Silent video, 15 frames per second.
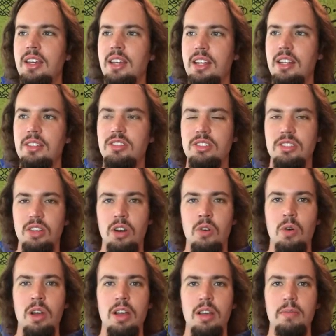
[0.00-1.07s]
It is
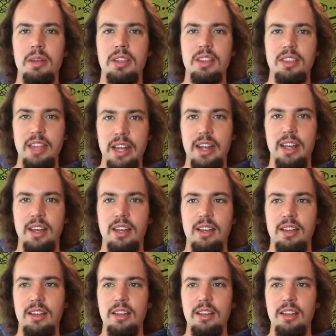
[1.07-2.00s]
so pathetic.